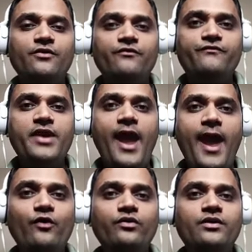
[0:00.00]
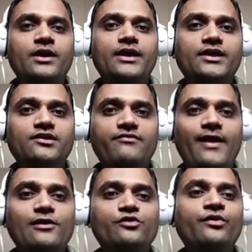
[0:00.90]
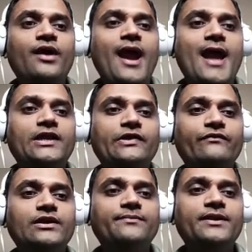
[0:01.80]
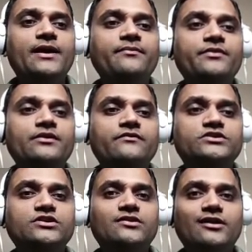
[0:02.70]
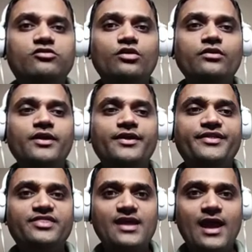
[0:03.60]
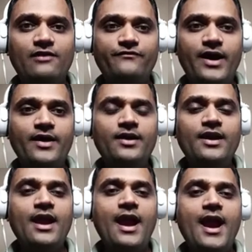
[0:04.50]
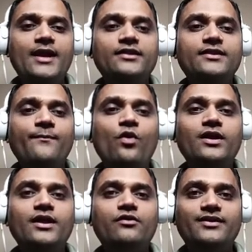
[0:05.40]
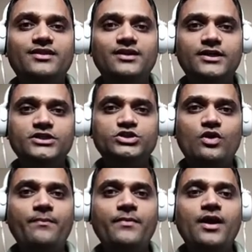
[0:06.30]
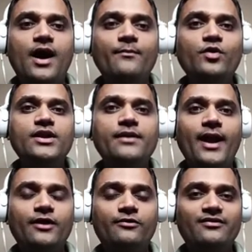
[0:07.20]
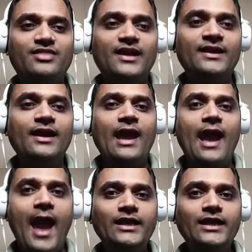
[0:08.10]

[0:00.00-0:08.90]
we have its value at equilibrium which is also C alpha, and the molar concentration of ammonium hydroxide at